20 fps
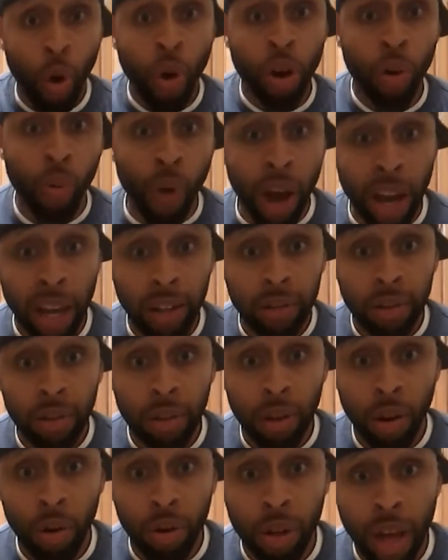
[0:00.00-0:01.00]
Throw it away,
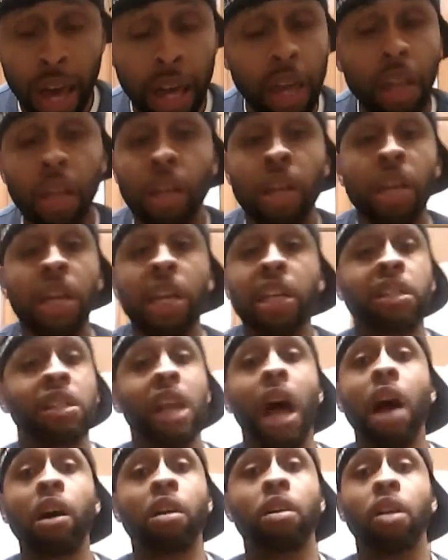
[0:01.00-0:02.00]
okay?
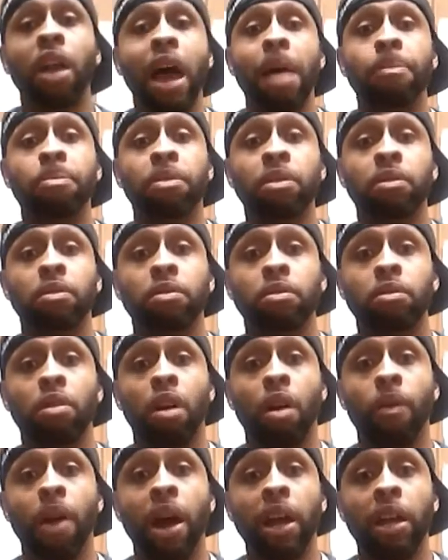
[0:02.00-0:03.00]
It's not gonna happen,
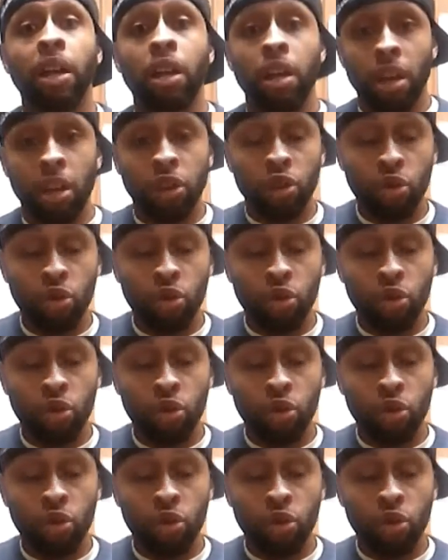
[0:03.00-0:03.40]
all right?